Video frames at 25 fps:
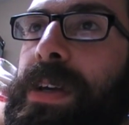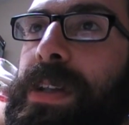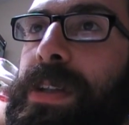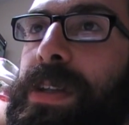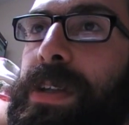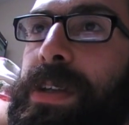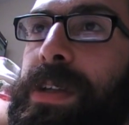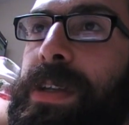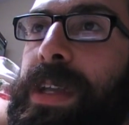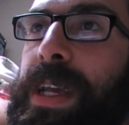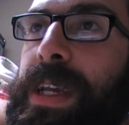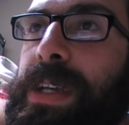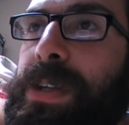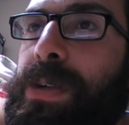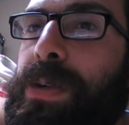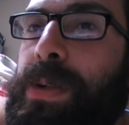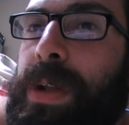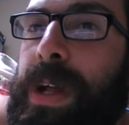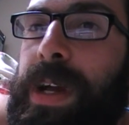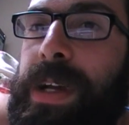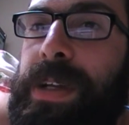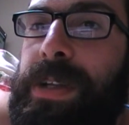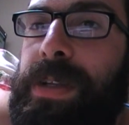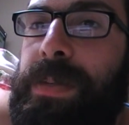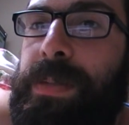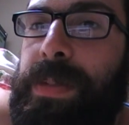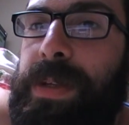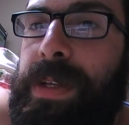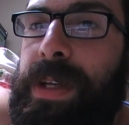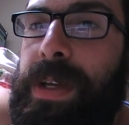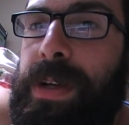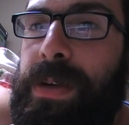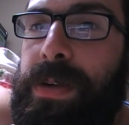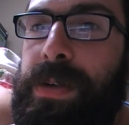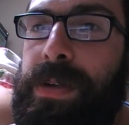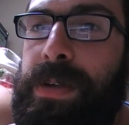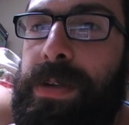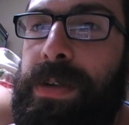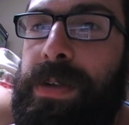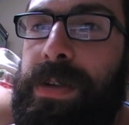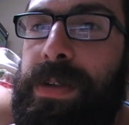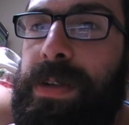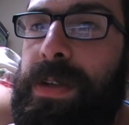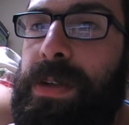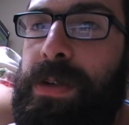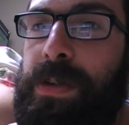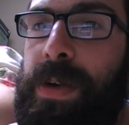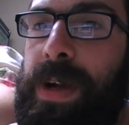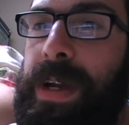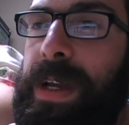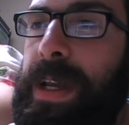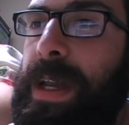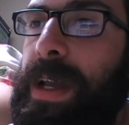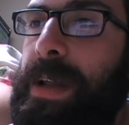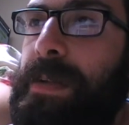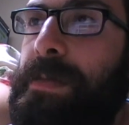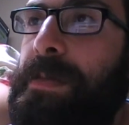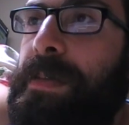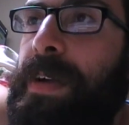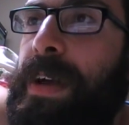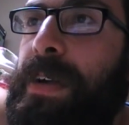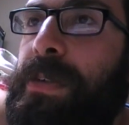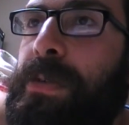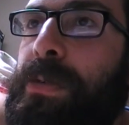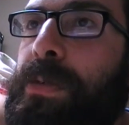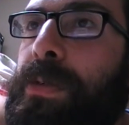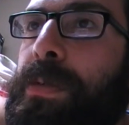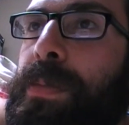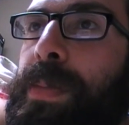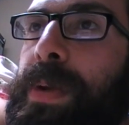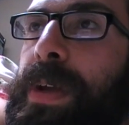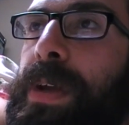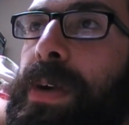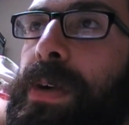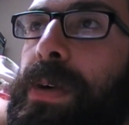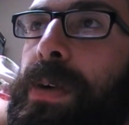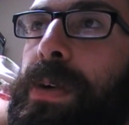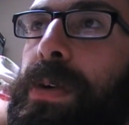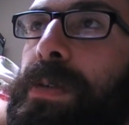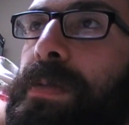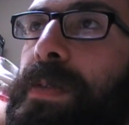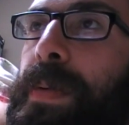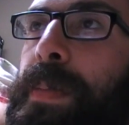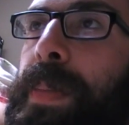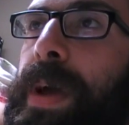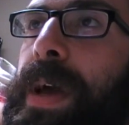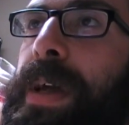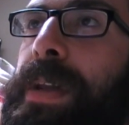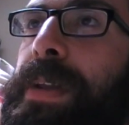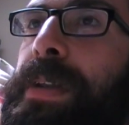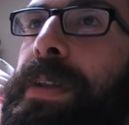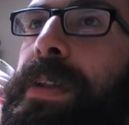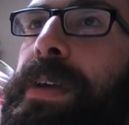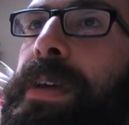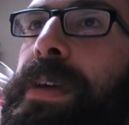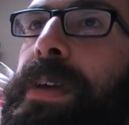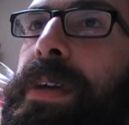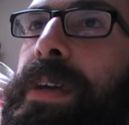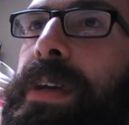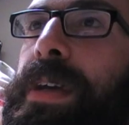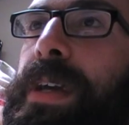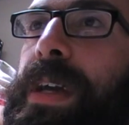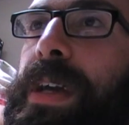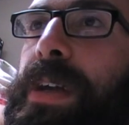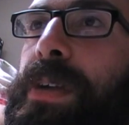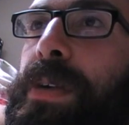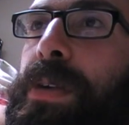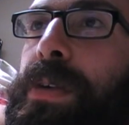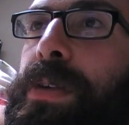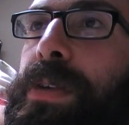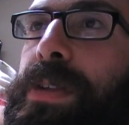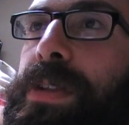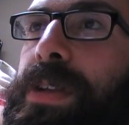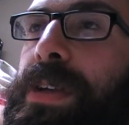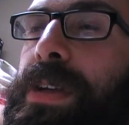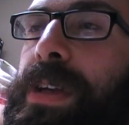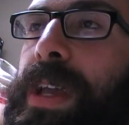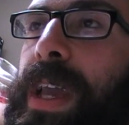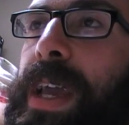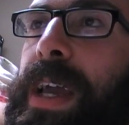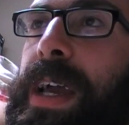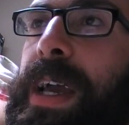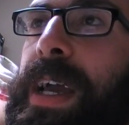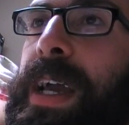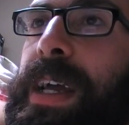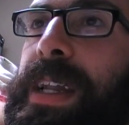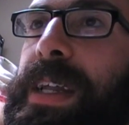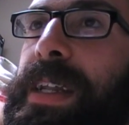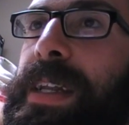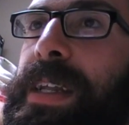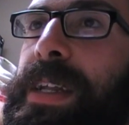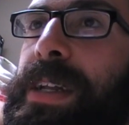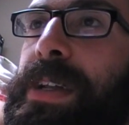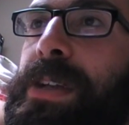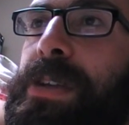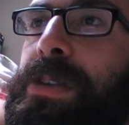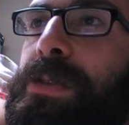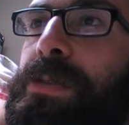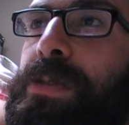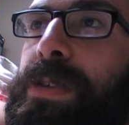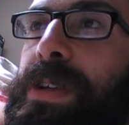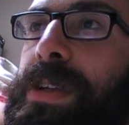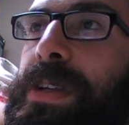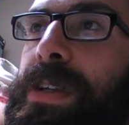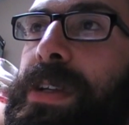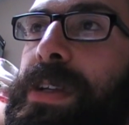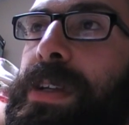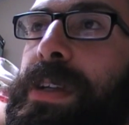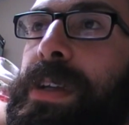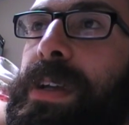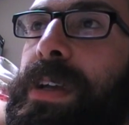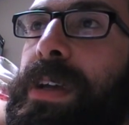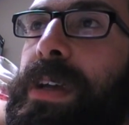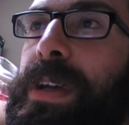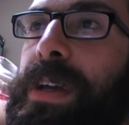to sexualise themselves to try and gain favour with me or other men in order to get ahead in industries.